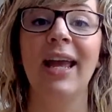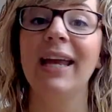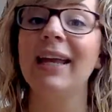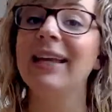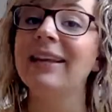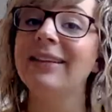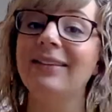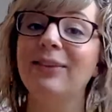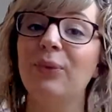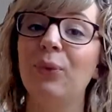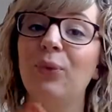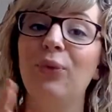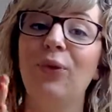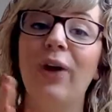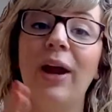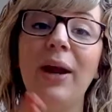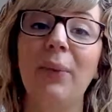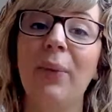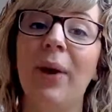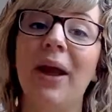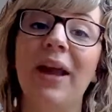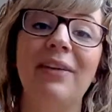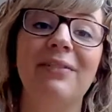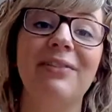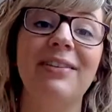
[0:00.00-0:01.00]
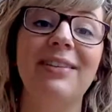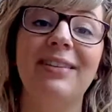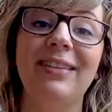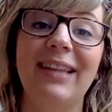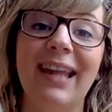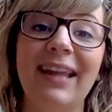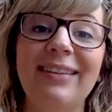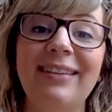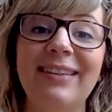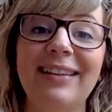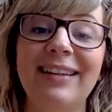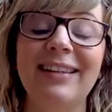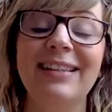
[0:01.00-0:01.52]
It's a great way of
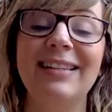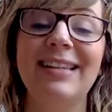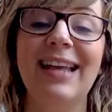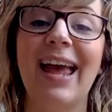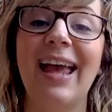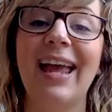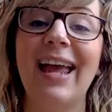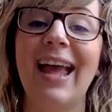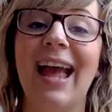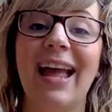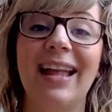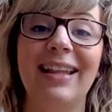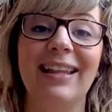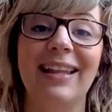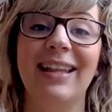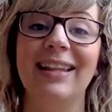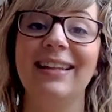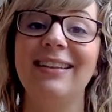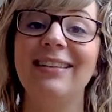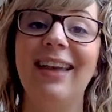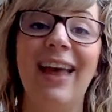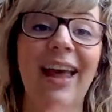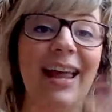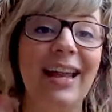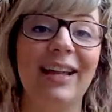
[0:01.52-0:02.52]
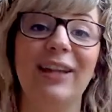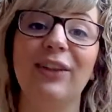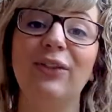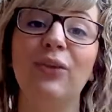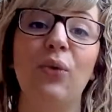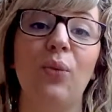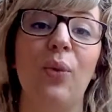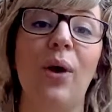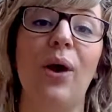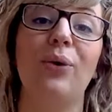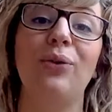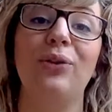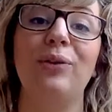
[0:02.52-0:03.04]
setting a date and then telling the
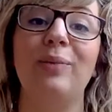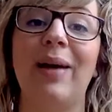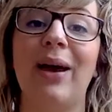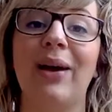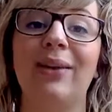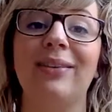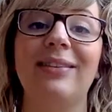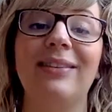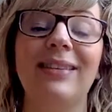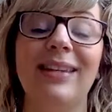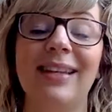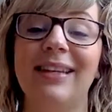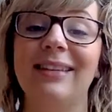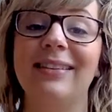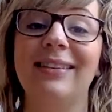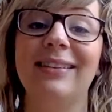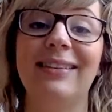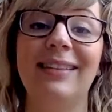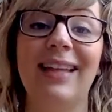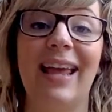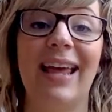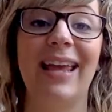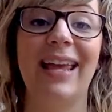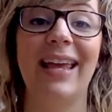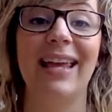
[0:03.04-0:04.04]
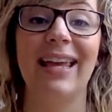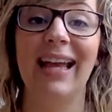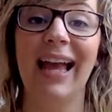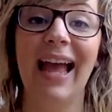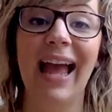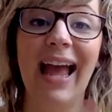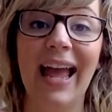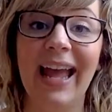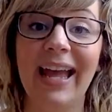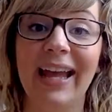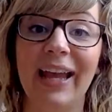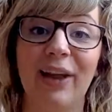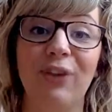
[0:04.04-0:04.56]
world about it and saying,
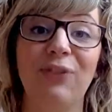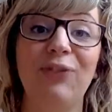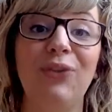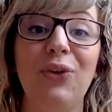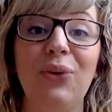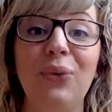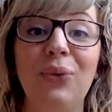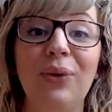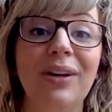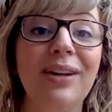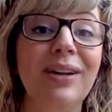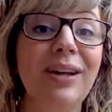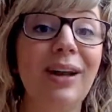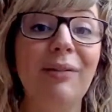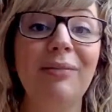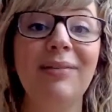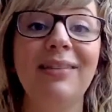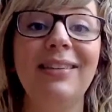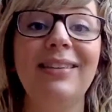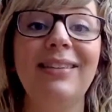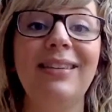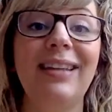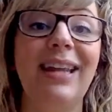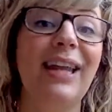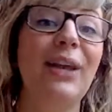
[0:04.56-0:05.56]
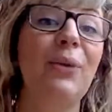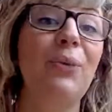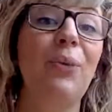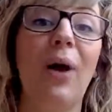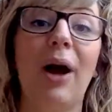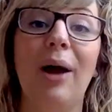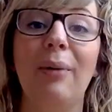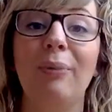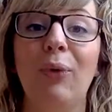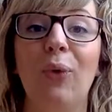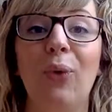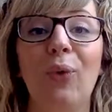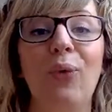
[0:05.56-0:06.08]
hey, if you want to come and see what
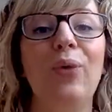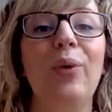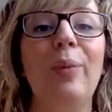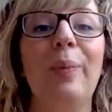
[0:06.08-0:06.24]
I'm all